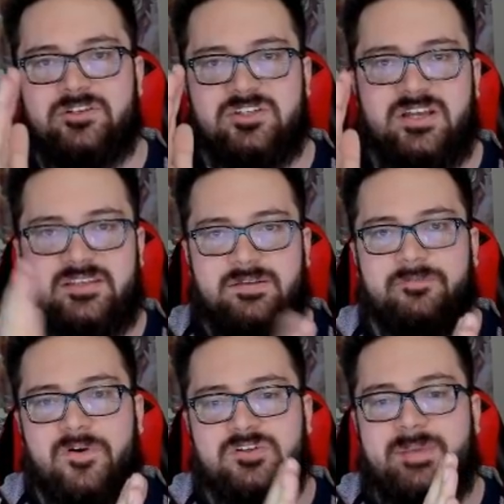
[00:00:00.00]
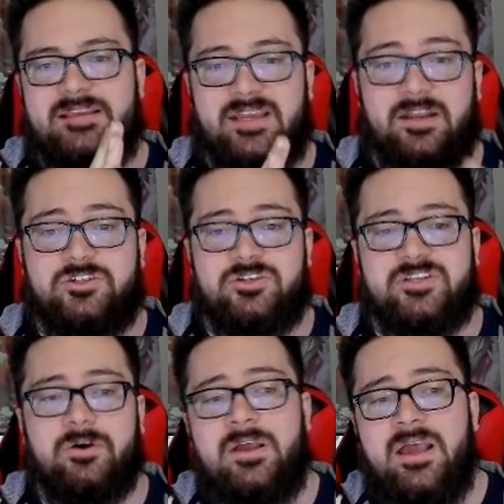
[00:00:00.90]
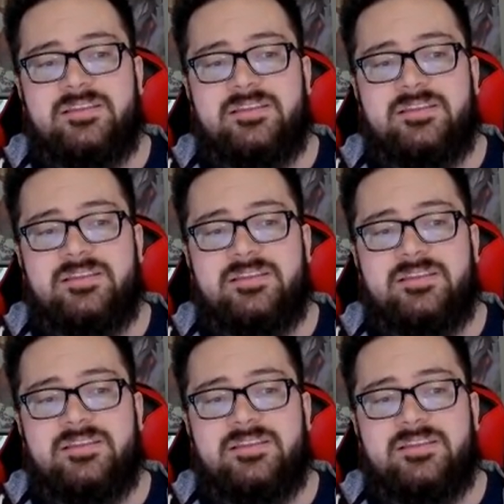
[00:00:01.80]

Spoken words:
It just does the first basic integer. So